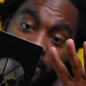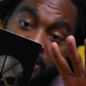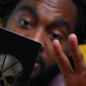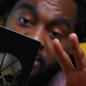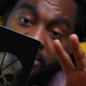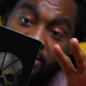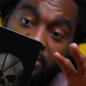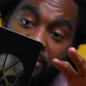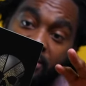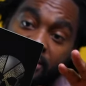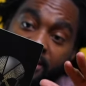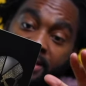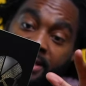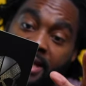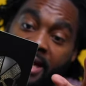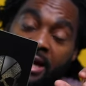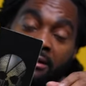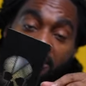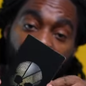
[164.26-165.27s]
registered, and
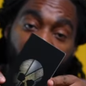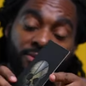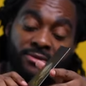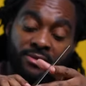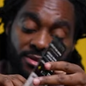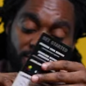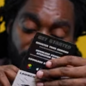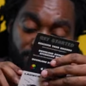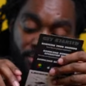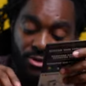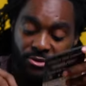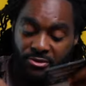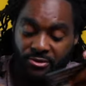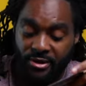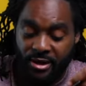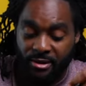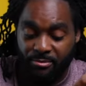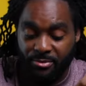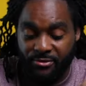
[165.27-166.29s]
download the
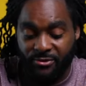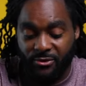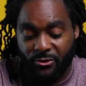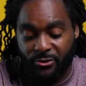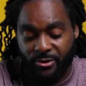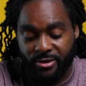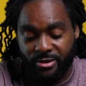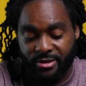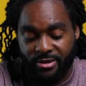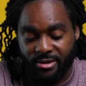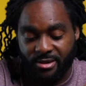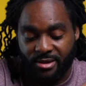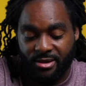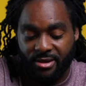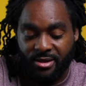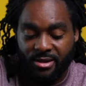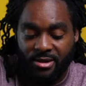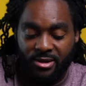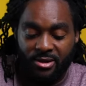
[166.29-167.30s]
Komodo app, of course.
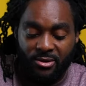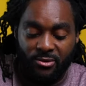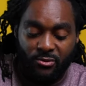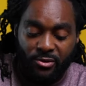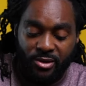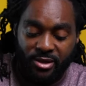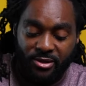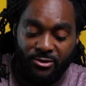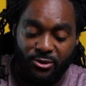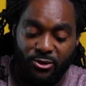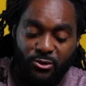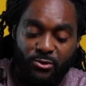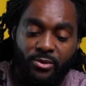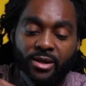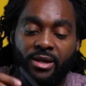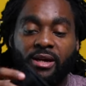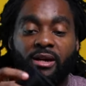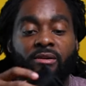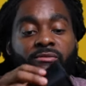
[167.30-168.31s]
What else do
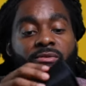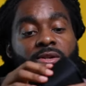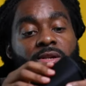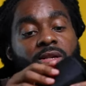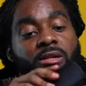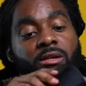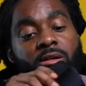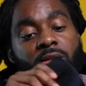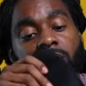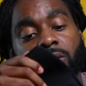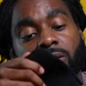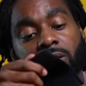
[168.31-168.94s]
we have in here?